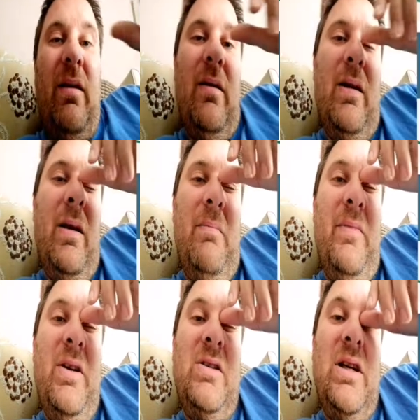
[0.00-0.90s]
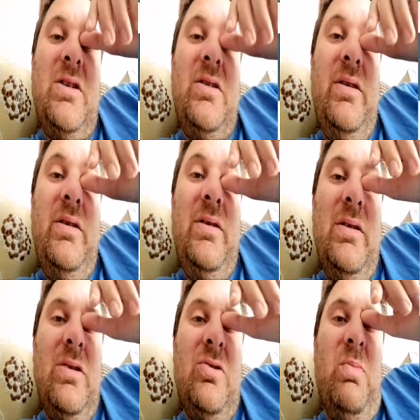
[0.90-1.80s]
These
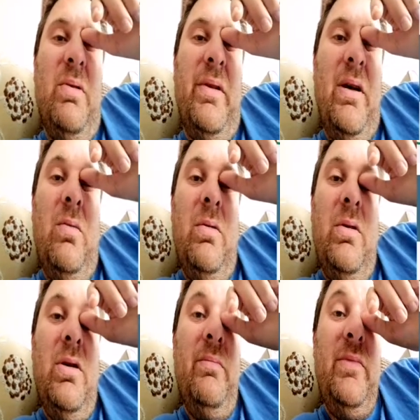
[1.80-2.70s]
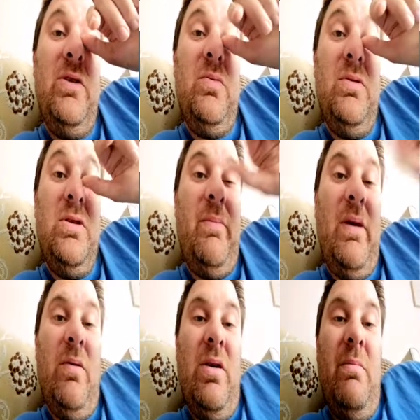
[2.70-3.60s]
last couple now, this one's
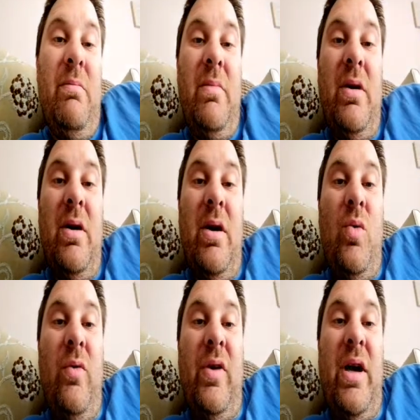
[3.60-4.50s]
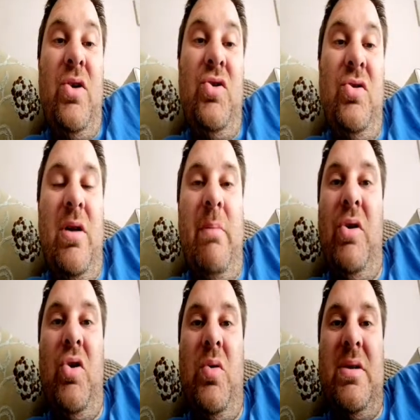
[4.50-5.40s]
about equivocation,
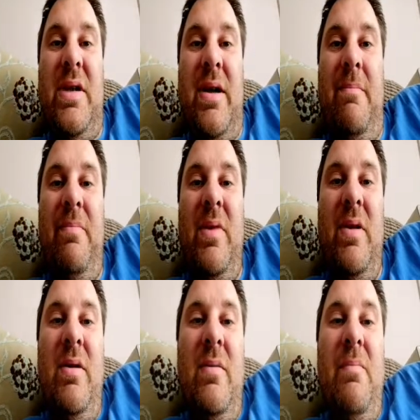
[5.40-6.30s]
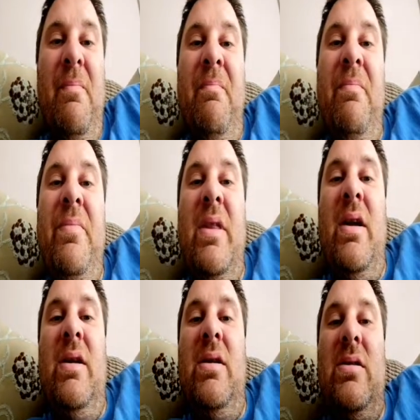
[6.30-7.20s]
ambiguity.
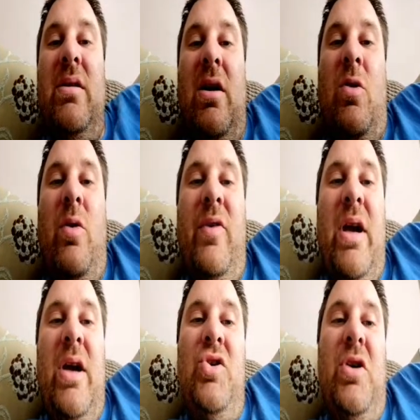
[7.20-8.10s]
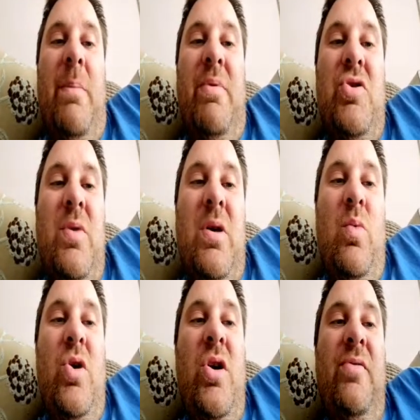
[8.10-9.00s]
It says, equivocation happens when a
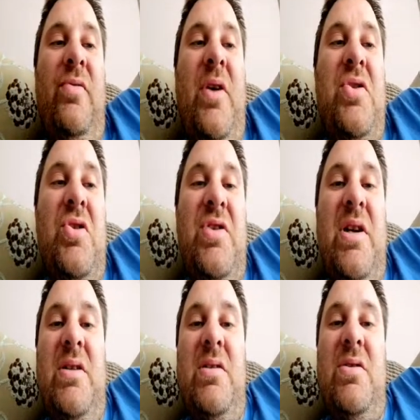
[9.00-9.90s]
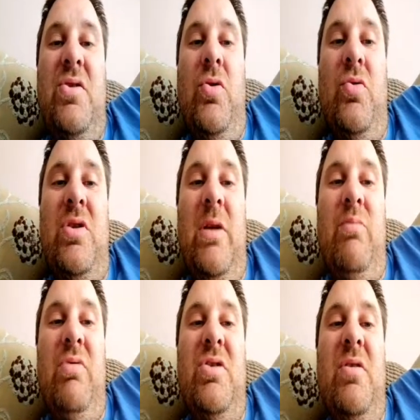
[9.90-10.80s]
word, phrase or sentence is used
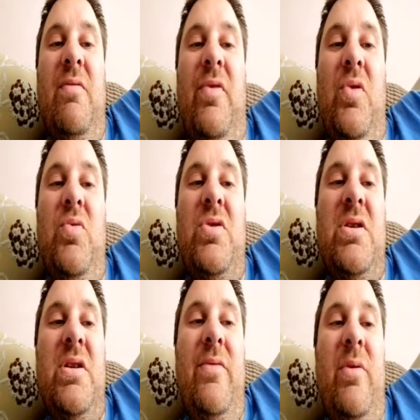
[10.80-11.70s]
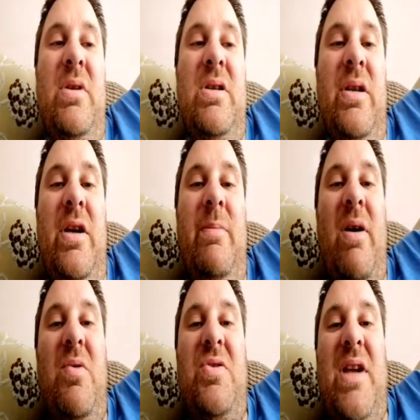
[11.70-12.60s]
deliberately to confuse, deceive or mislead
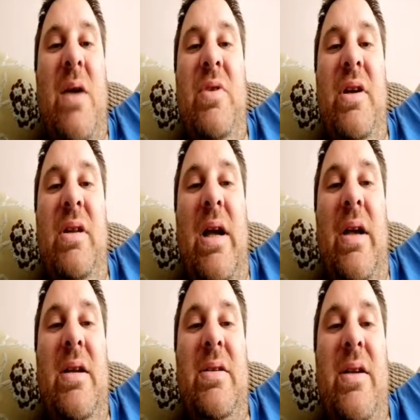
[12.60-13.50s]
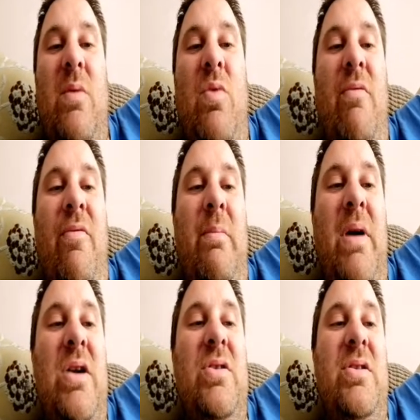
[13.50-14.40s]
by sounding like it's saying one thing
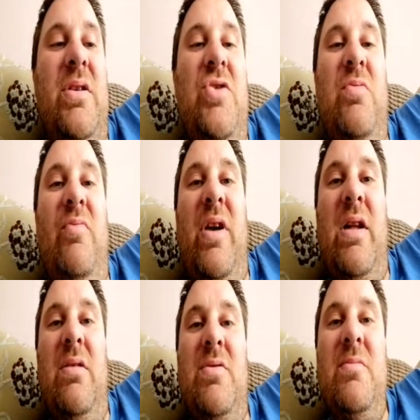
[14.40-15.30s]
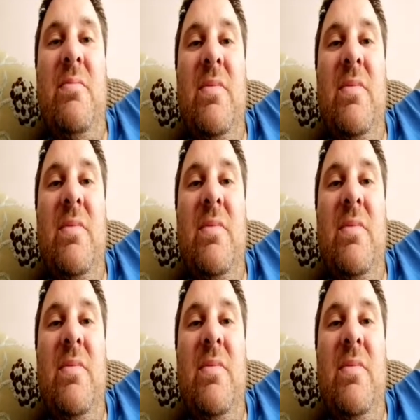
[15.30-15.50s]
but actually saying something else.